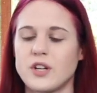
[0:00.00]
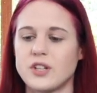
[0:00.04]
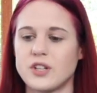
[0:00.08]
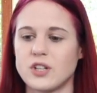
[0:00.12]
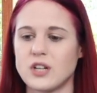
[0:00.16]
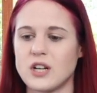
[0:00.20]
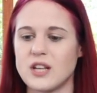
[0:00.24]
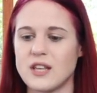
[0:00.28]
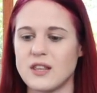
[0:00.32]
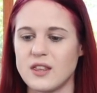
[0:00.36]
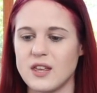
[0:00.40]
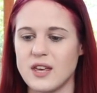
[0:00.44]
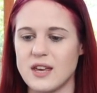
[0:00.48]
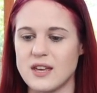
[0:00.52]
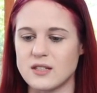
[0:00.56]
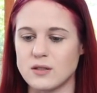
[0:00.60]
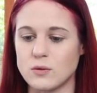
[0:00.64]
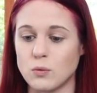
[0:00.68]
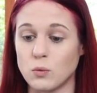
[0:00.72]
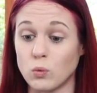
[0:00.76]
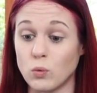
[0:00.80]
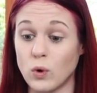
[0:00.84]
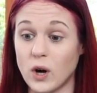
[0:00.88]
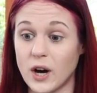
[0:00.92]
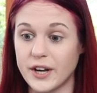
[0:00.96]
underneath his
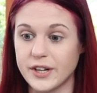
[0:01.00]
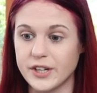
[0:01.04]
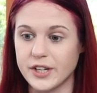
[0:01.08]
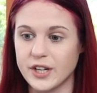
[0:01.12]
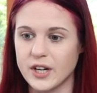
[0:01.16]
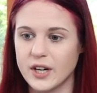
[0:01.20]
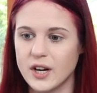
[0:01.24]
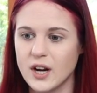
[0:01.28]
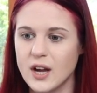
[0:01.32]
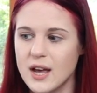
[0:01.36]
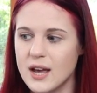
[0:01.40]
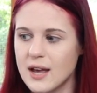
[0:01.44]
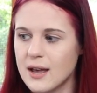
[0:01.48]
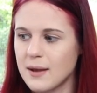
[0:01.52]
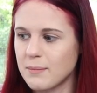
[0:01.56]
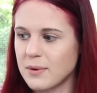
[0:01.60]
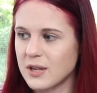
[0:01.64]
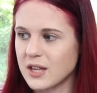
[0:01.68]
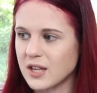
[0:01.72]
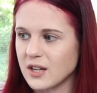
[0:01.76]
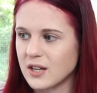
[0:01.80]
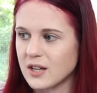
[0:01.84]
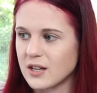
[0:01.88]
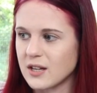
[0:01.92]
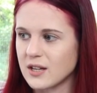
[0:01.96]
water
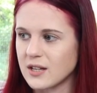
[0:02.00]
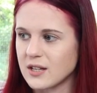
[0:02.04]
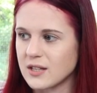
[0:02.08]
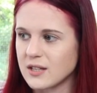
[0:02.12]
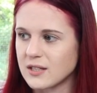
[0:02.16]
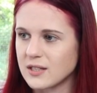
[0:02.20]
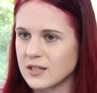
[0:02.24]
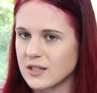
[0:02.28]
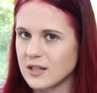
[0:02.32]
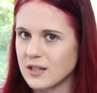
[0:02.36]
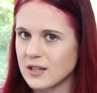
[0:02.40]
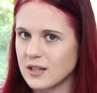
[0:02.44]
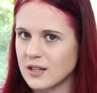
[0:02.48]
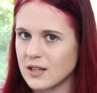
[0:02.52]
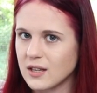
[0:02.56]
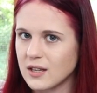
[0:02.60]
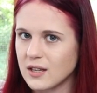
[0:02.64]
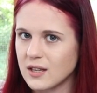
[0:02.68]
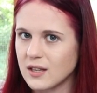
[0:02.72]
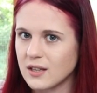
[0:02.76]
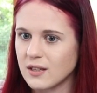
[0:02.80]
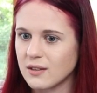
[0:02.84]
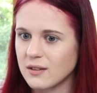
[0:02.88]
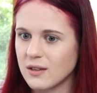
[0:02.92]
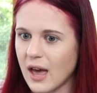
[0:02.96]
because
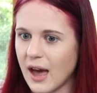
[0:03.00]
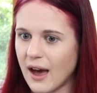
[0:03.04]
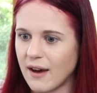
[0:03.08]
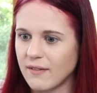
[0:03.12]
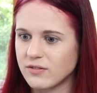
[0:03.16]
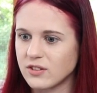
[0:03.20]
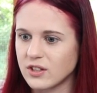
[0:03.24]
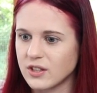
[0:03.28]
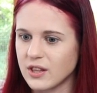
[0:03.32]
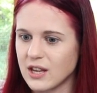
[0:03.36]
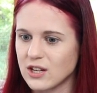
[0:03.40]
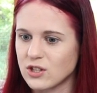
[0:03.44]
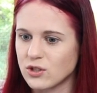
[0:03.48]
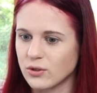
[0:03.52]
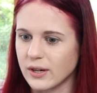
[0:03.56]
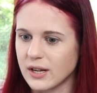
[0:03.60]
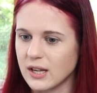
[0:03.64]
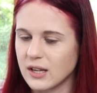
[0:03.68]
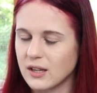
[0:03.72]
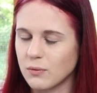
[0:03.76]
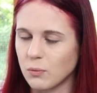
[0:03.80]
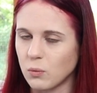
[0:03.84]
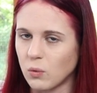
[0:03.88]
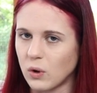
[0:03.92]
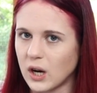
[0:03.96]
after they
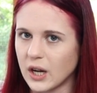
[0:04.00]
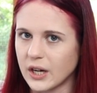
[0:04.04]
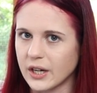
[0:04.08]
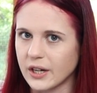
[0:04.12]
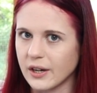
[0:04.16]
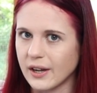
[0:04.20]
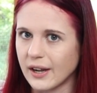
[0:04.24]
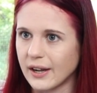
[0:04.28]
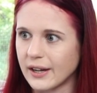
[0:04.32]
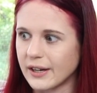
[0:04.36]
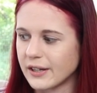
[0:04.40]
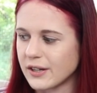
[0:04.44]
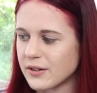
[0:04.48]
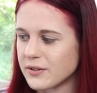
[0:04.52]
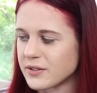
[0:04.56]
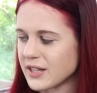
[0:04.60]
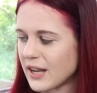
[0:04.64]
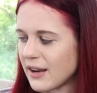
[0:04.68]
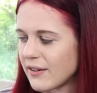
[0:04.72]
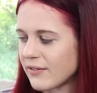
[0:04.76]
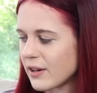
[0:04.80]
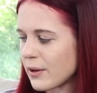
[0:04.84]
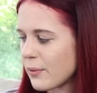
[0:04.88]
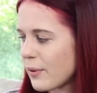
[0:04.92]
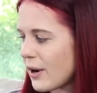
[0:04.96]
drink, water kind of goes
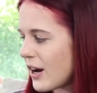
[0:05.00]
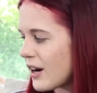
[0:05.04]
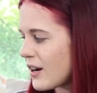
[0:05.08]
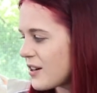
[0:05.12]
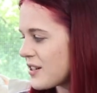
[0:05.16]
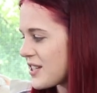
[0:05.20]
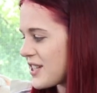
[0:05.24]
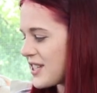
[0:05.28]
everywhere.